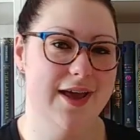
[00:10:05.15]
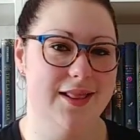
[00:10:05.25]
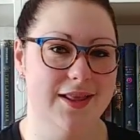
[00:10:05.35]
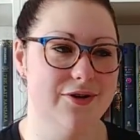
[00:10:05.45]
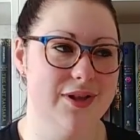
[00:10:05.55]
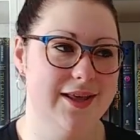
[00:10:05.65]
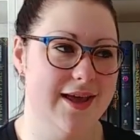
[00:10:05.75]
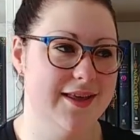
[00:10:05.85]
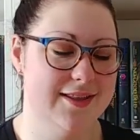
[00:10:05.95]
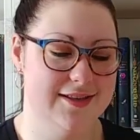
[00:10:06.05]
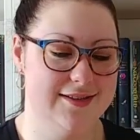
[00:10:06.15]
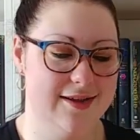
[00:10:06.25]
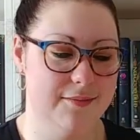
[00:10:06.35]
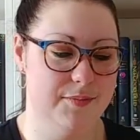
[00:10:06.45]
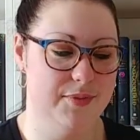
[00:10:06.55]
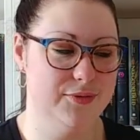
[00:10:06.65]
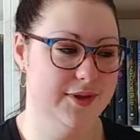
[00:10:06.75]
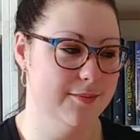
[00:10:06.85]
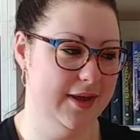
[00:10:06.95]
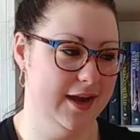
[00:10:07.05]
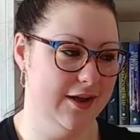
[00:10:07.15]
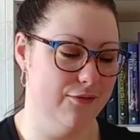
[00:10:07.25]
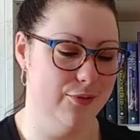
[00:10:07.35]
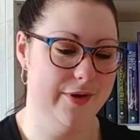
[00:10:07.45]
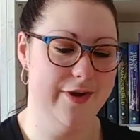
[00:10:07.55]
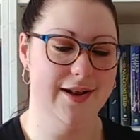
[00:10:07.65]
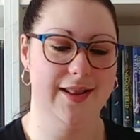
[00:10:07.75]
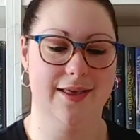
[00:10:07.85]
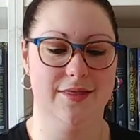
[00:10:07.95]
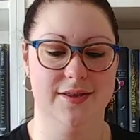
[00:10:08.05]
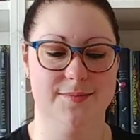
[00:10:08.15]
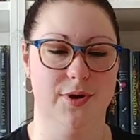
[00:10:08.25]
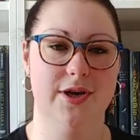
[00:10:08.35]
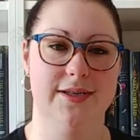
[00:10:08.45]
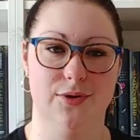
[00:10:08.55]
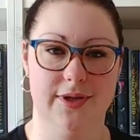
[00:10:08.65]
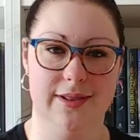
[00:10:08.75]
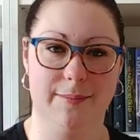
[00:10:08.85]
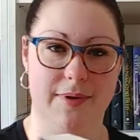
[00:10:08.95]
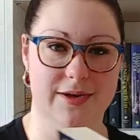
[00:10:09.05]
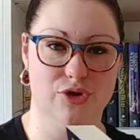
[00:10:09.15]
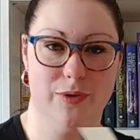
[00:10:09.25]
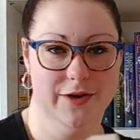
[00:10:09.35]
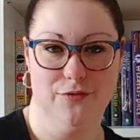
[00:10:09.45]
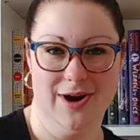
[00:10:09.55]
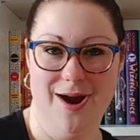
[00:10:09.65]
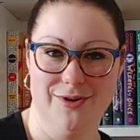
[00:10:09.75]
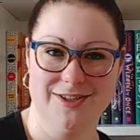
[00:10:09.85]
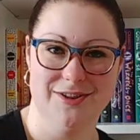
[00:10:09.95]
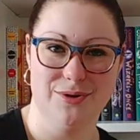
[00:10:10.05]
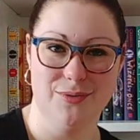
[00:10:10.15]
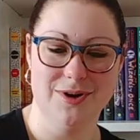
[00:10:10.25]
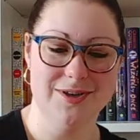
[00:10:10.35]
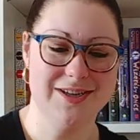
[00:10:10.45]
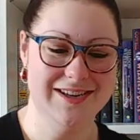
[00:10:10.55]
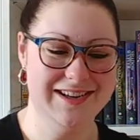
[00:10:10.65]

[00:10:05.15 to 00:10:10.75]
Like literally, I think this, between the beginning of Ruby Red and like this book, it's only like been 24 hours in their world.